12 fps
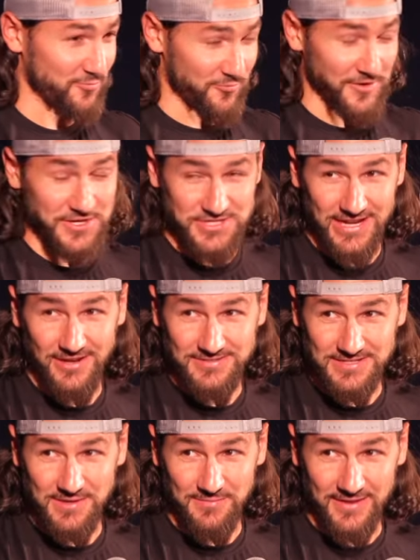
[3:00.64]
reached out
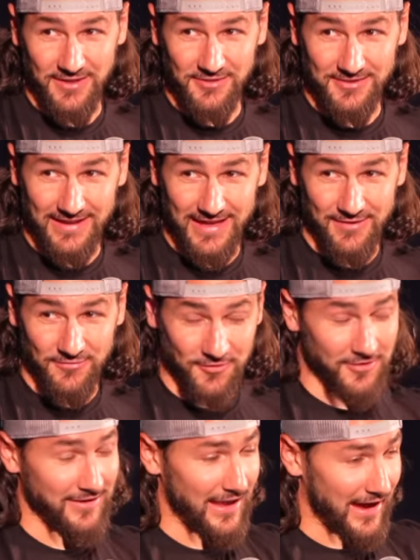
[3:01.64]
to him the other day
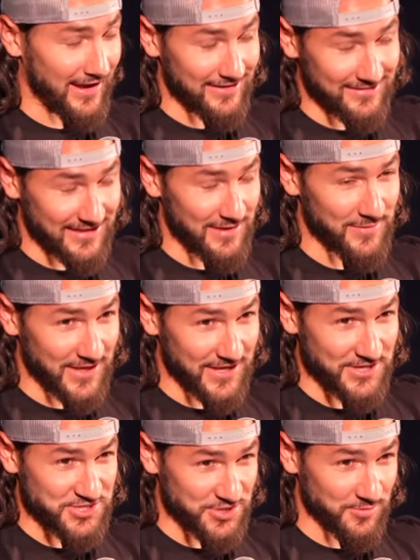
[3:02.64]
for a non-gimmick
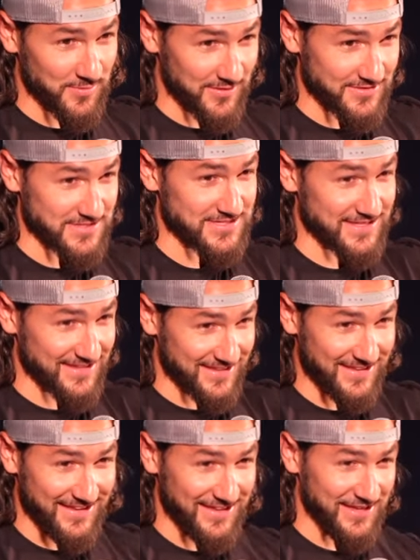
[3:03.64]
issue, but just to...
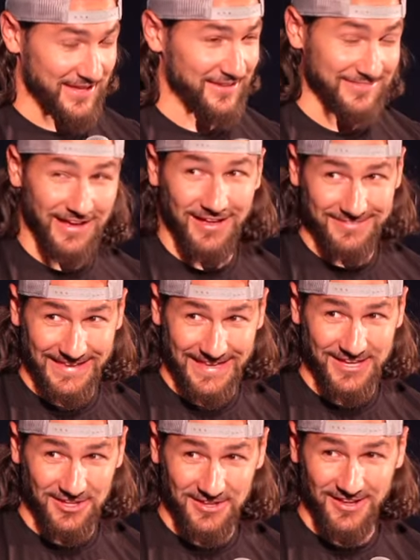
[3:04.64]
Oh, does he do
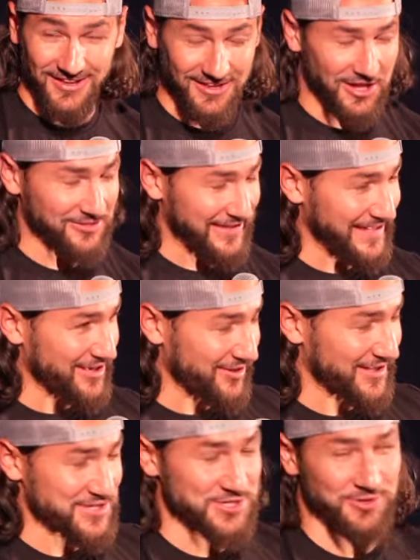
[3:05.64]
non-gimmick? A
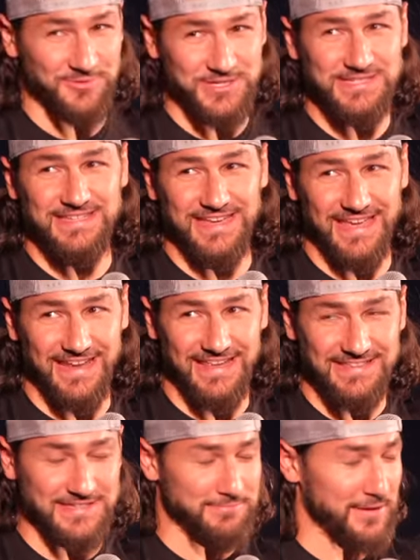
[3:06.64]
legal issue, just to get
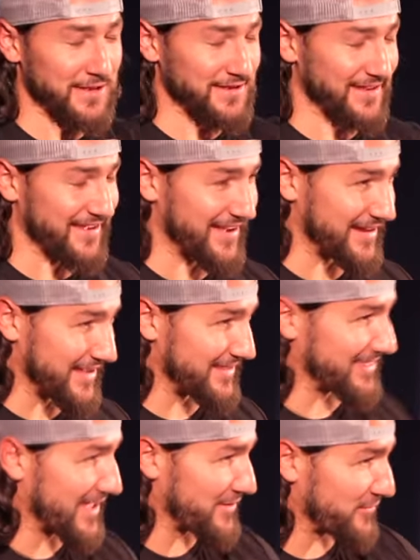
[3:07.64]
his opinion on it,
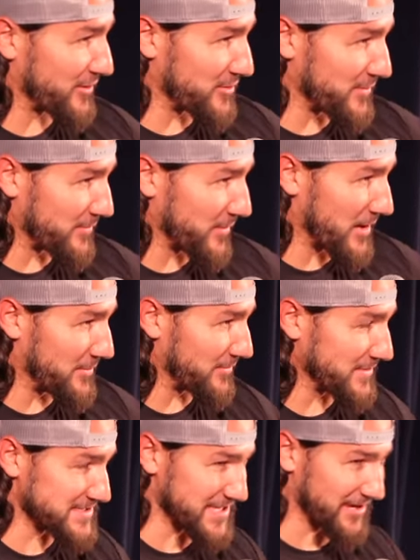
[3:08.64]
and thankfully we were
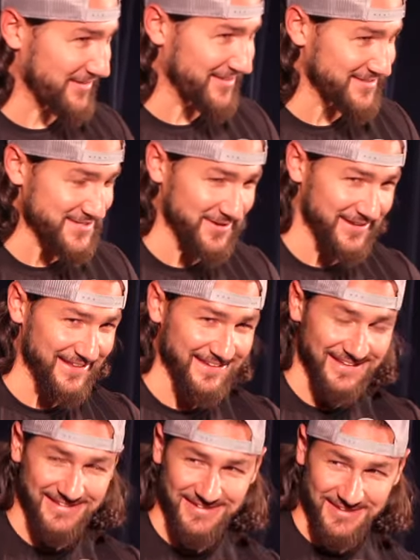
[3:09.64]
able to settle it, so I
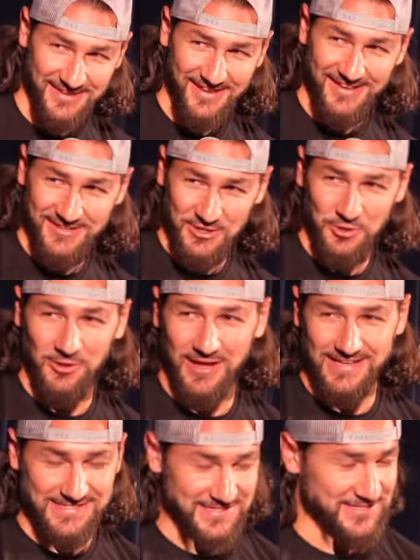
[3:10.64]
didn't need to
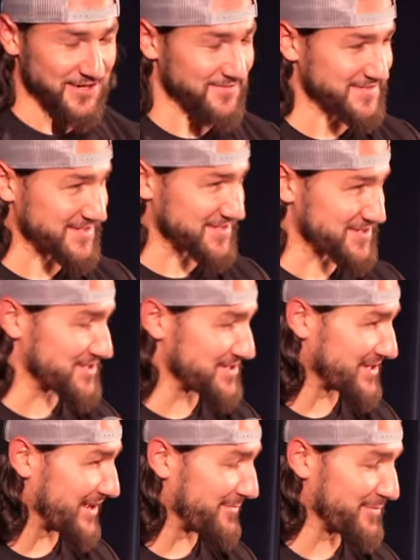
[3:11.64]
utilize his services
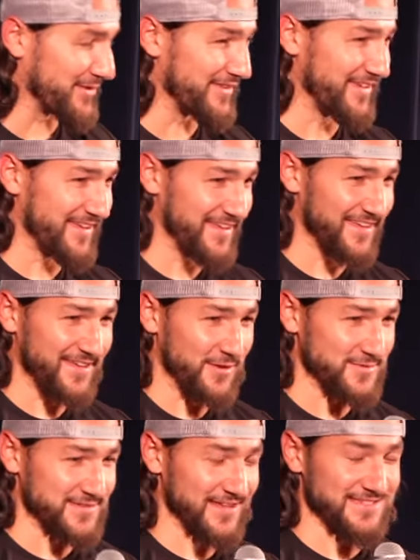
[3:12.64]
just yet. But sure, it
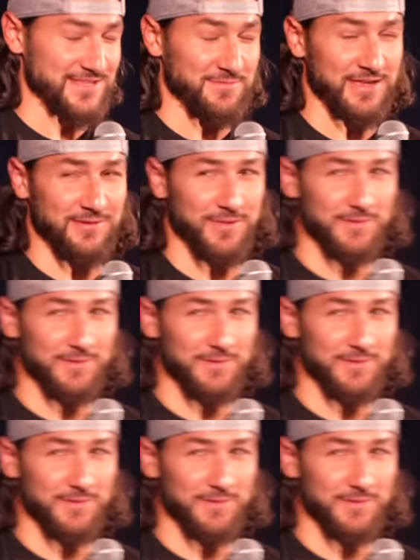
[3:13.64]
was nice to meet him